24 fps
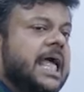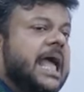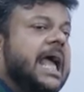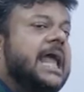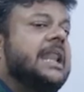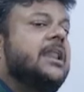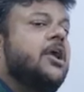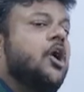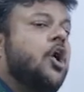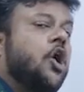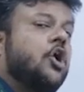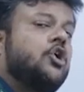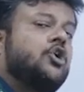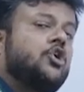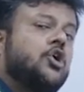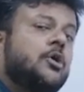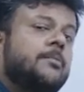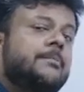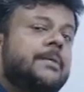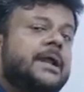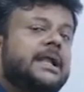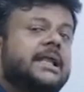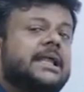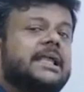and
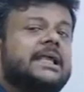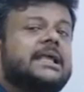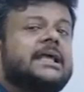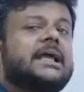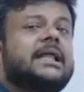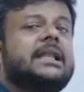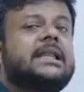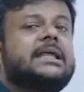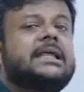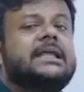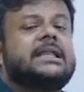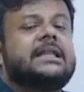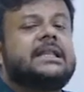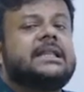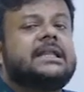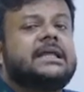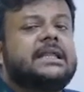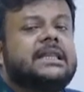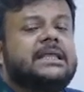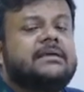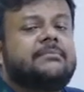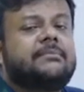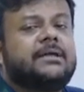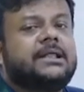automatically
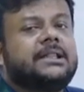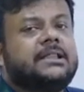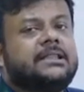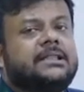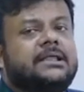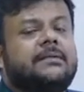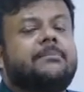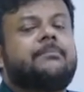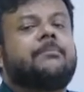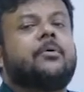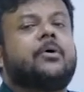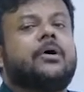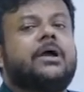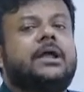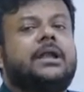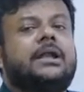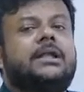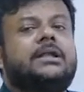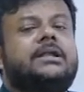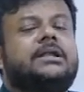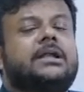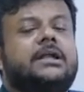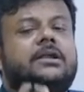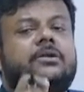increment the
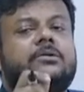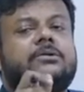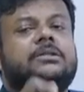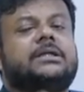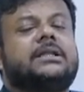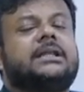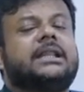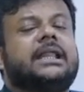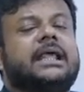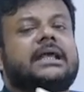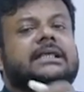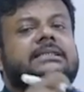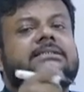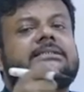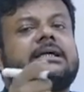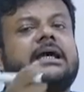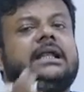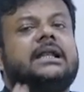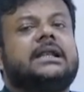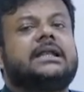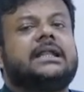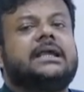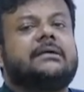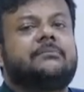pointer to the next
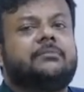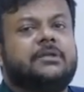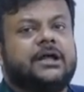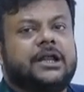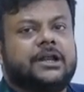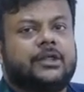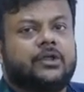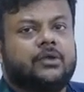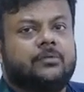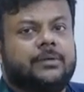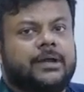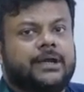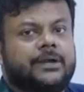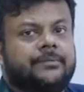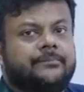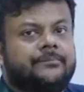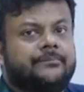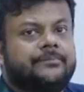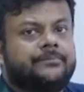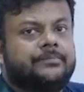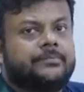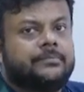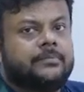unnamed argument.